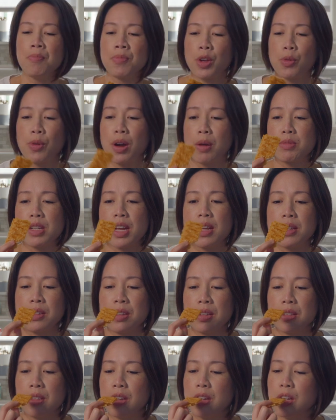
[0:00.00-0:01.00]
Right, I'm
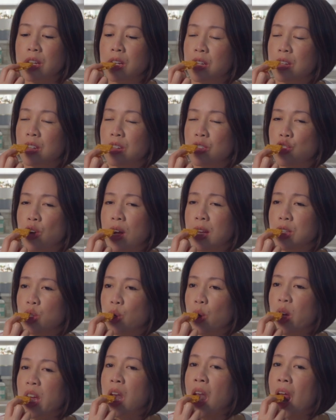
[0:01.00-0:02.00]
tasting the dried
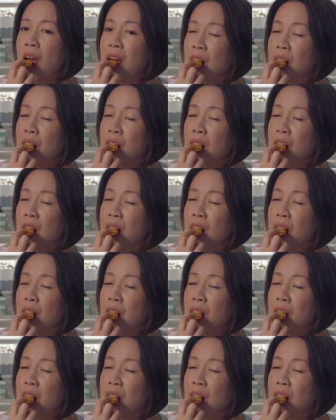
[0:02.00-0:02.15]
squid.